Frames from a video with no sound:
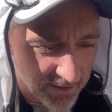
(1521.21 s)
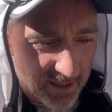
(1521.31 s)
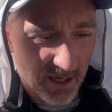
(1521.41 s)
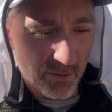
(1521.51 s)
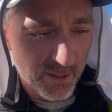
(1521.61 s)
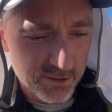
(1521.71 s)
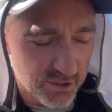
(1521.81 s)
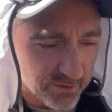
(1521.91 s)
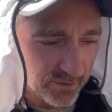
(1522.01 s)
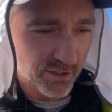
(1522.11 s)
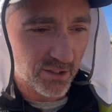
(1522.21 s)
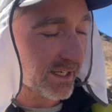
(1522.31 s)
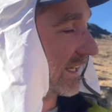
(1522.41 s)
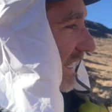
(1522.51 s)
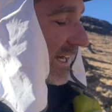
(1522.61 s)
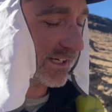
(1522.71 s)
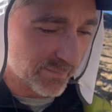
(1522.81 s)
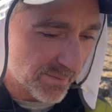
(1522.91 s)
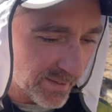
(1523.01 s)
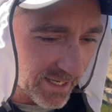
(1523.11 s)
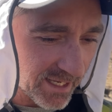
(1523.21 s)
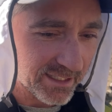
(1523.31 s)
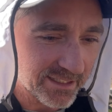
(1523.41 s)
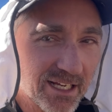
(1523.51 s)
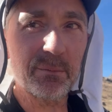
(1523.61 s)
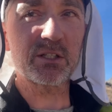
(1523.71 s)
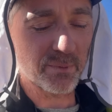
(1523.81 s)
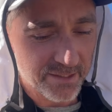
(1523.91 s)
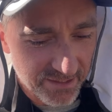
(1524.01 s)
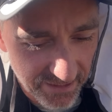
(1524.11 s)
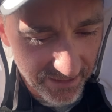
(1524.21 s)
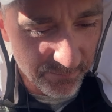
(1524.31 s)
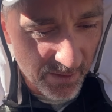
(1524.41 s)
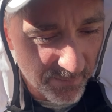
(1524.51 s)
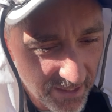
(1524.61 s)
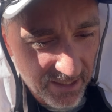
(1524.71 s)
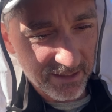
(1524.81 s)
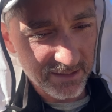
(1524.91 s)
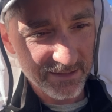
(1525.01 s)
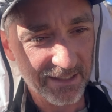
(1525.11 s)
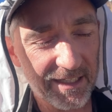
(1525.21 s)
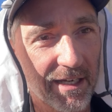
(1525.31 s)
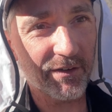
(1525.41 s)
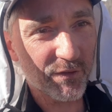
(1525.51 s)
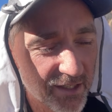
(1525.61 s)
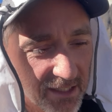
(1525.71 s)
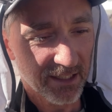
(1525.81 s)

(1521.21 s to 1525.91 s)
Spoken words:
how much gear I had in my bag and how much money I had in my bag, and did I have